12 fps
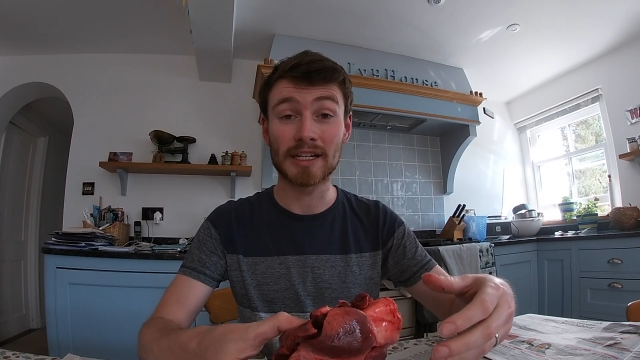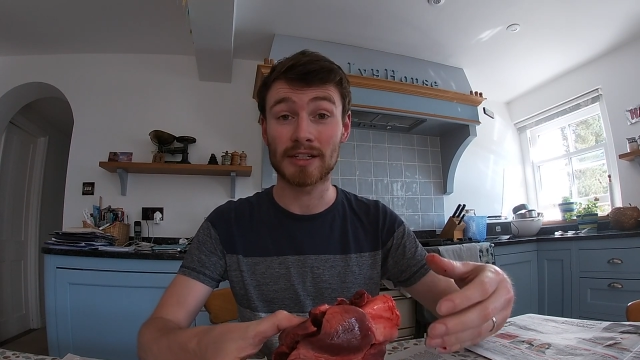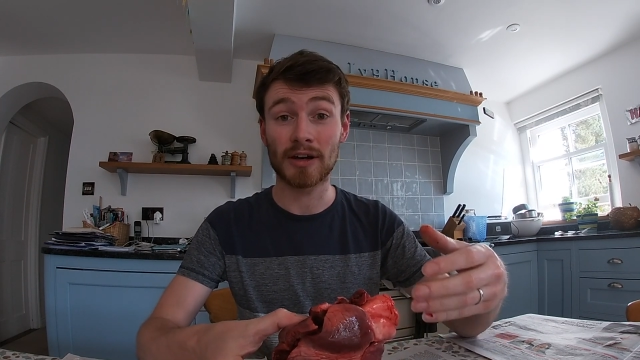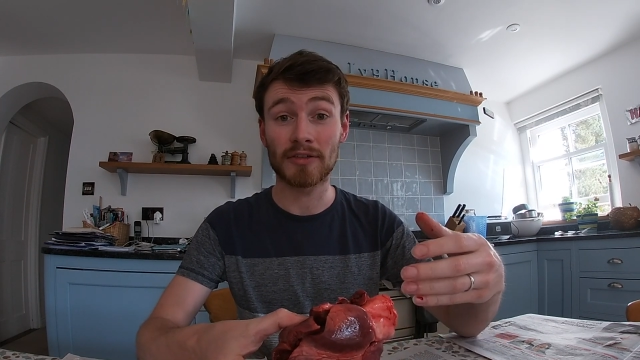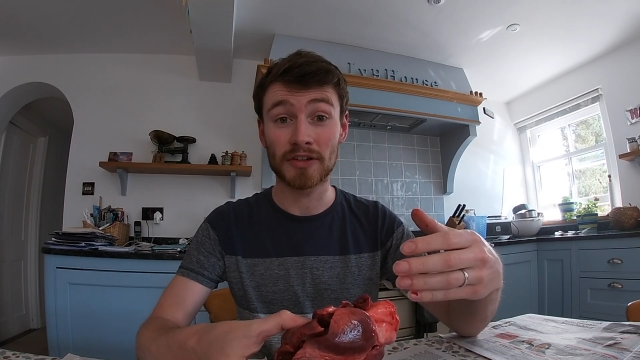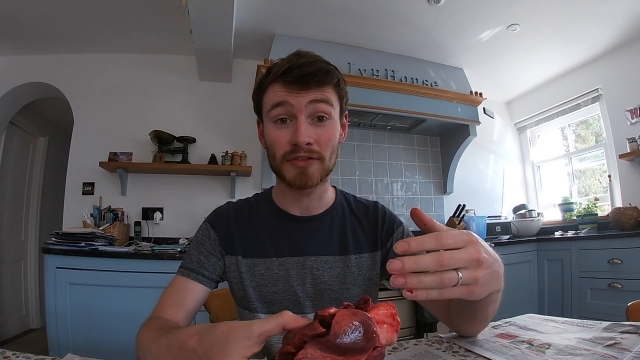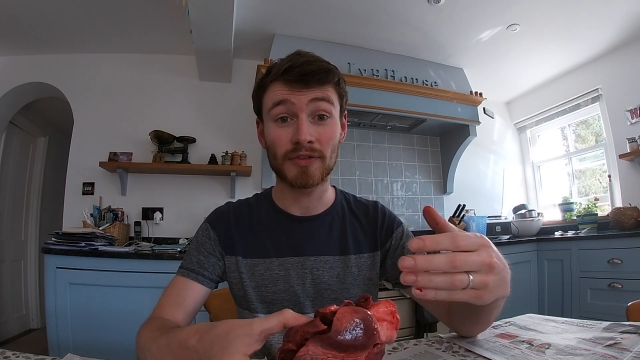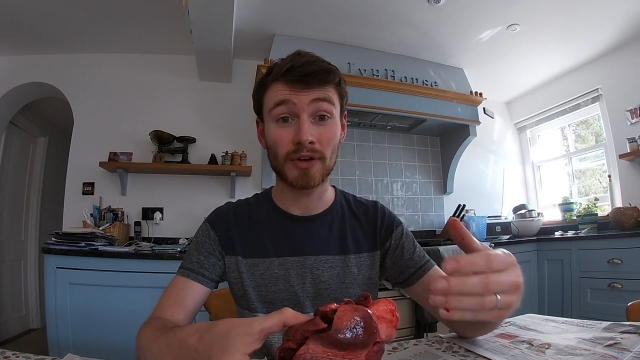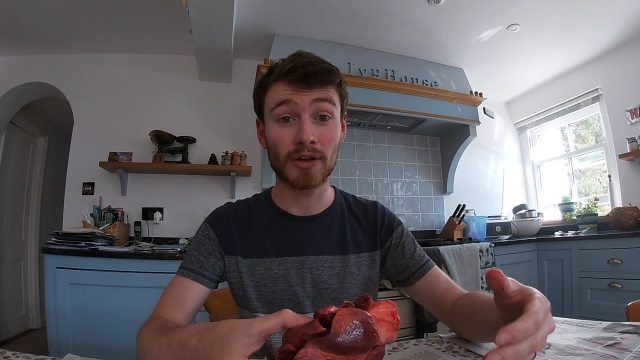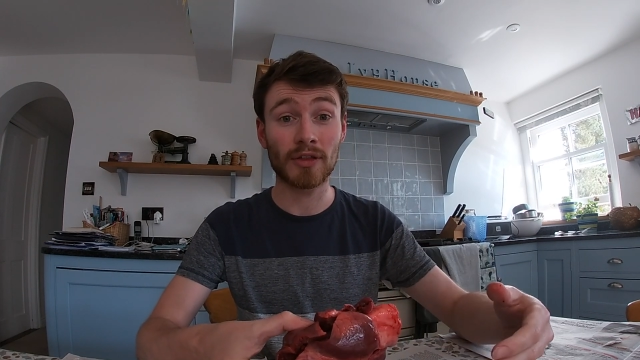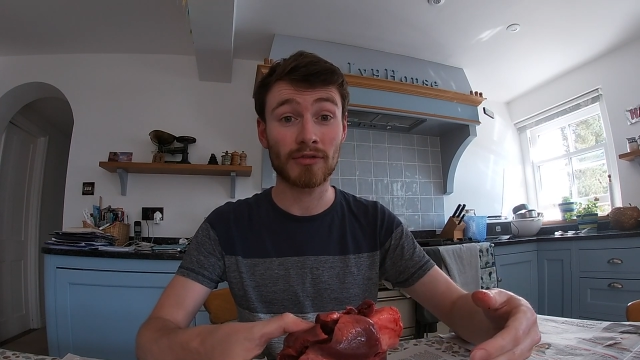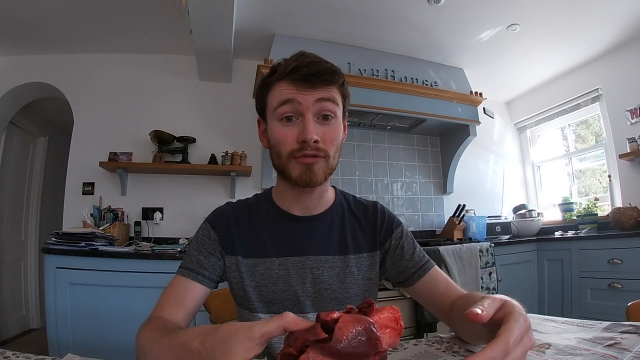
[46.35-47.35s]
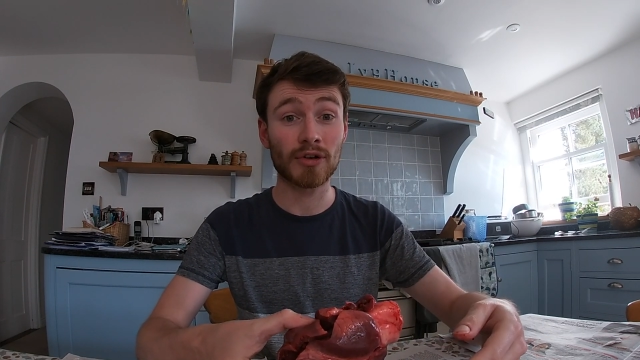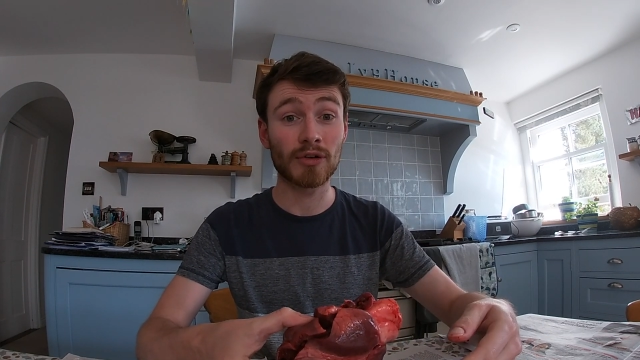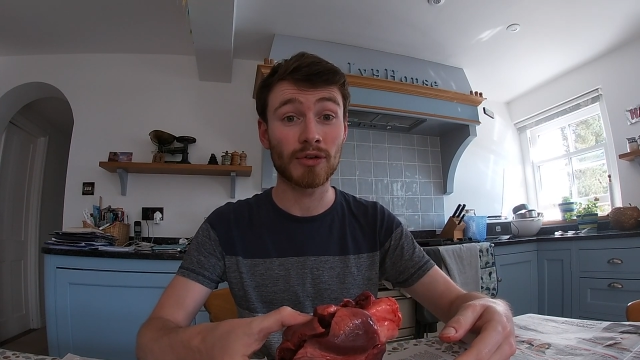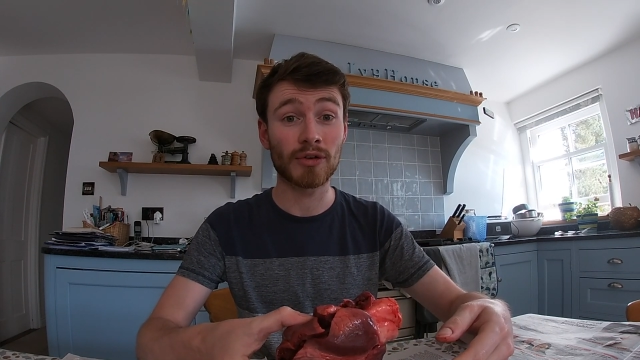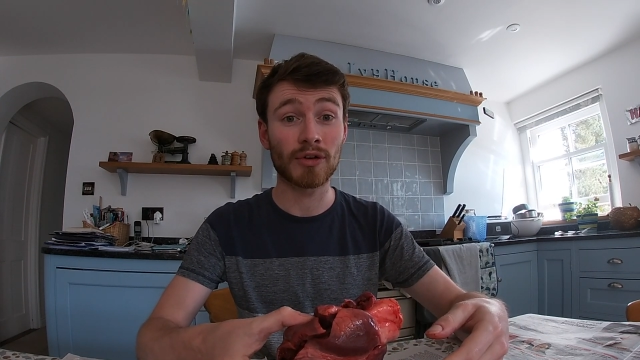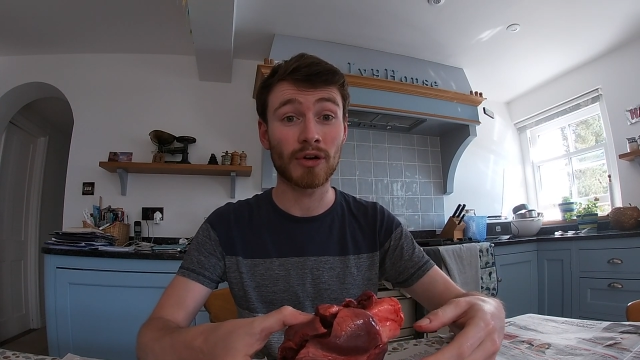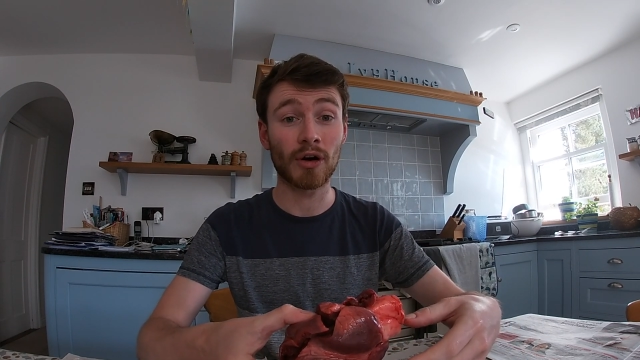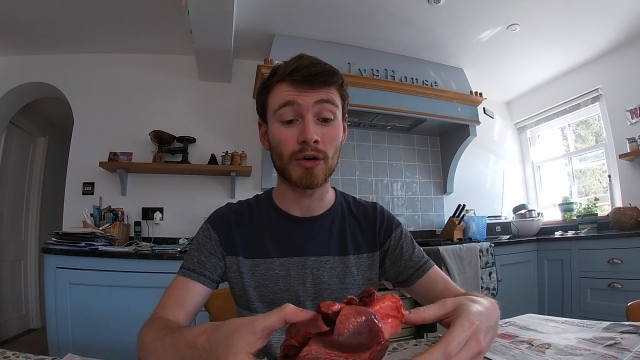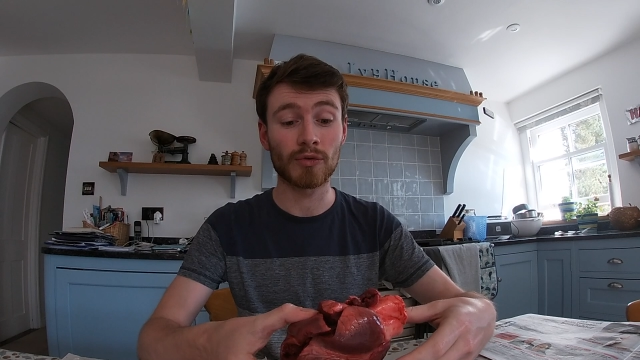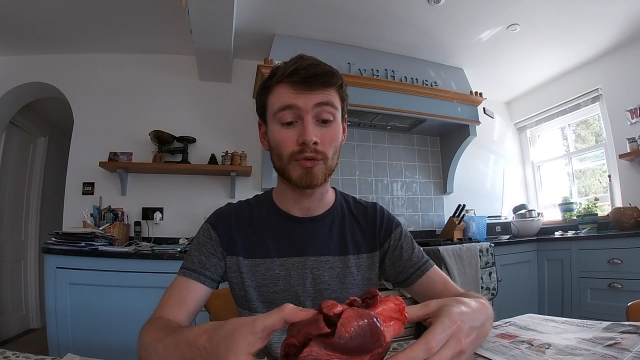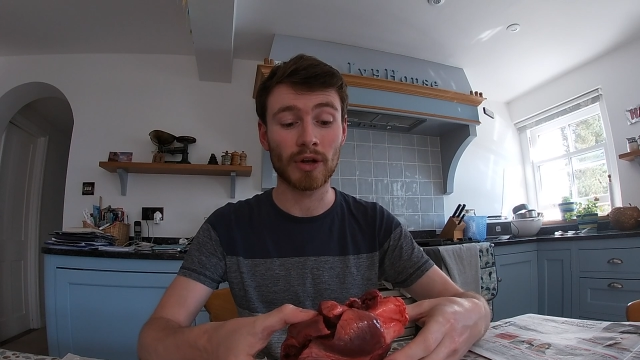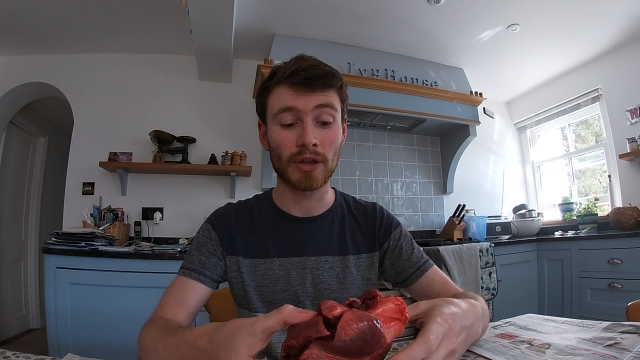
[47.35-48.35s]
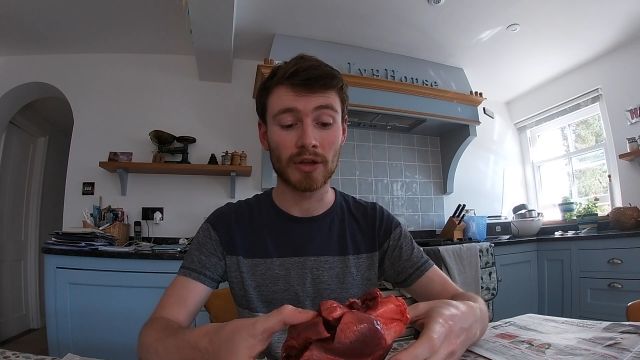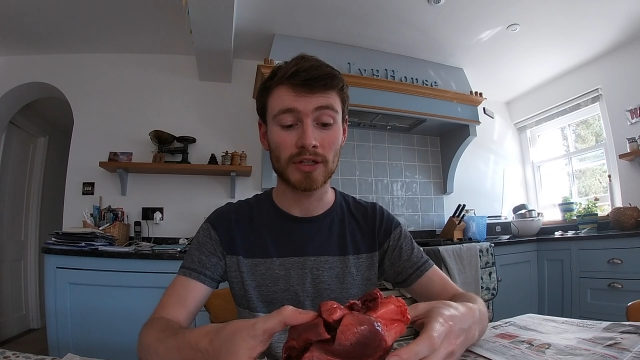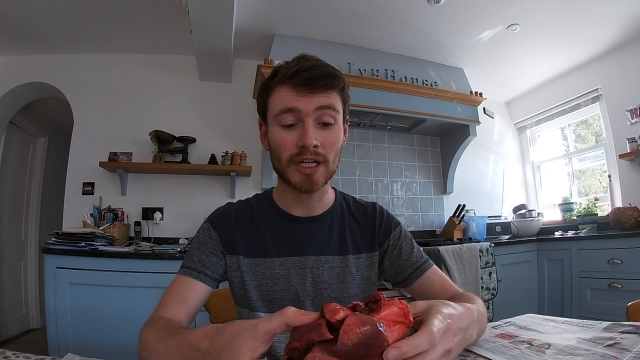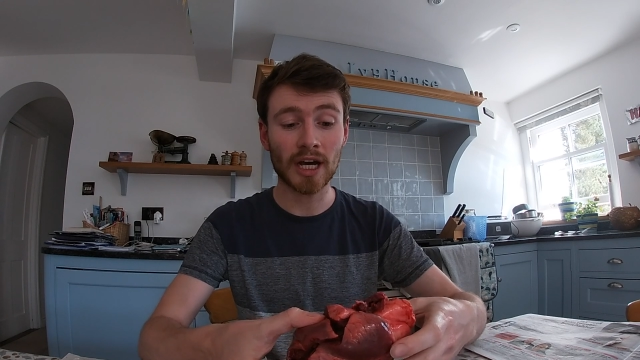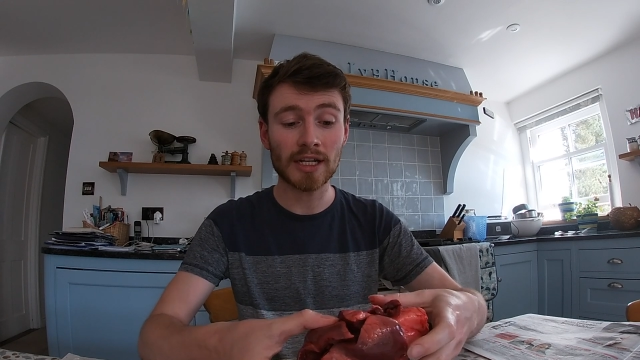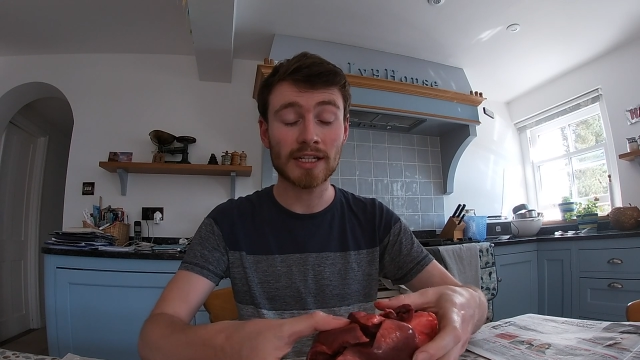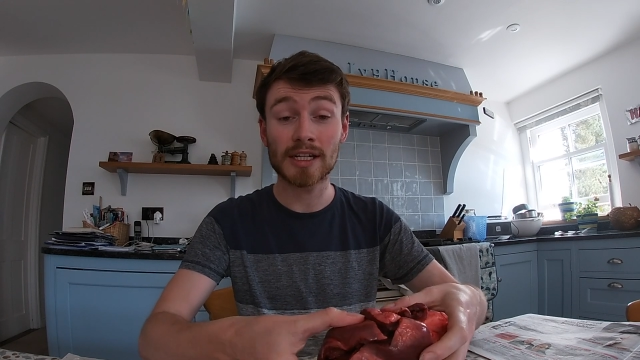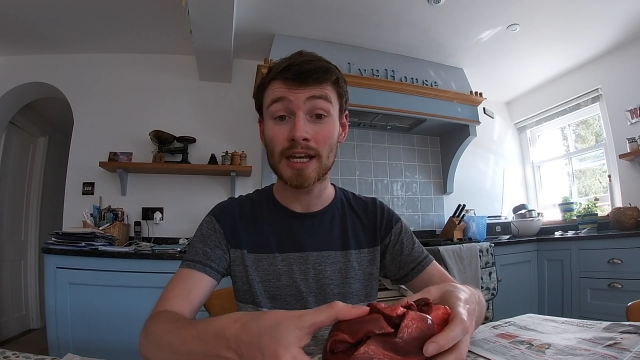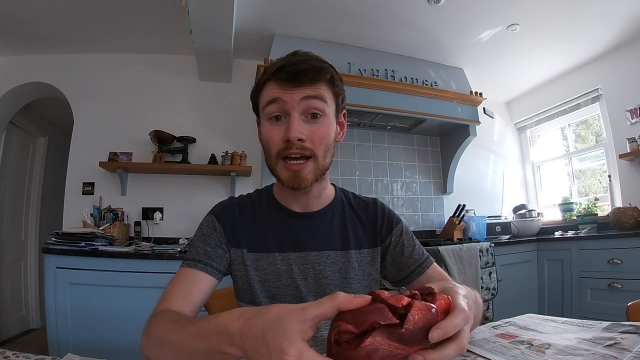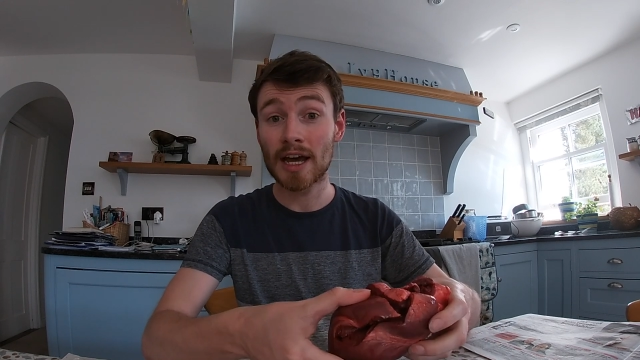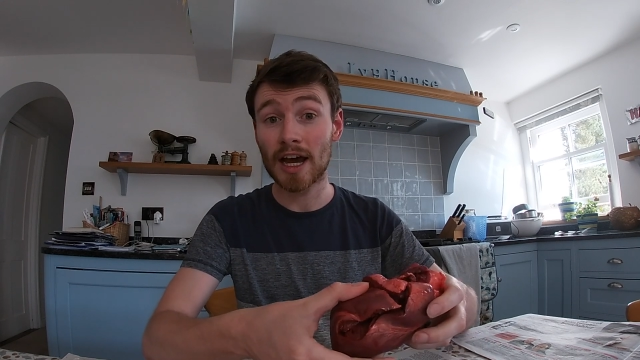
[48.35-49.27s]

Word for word: And so I've just followed through on one of those cuts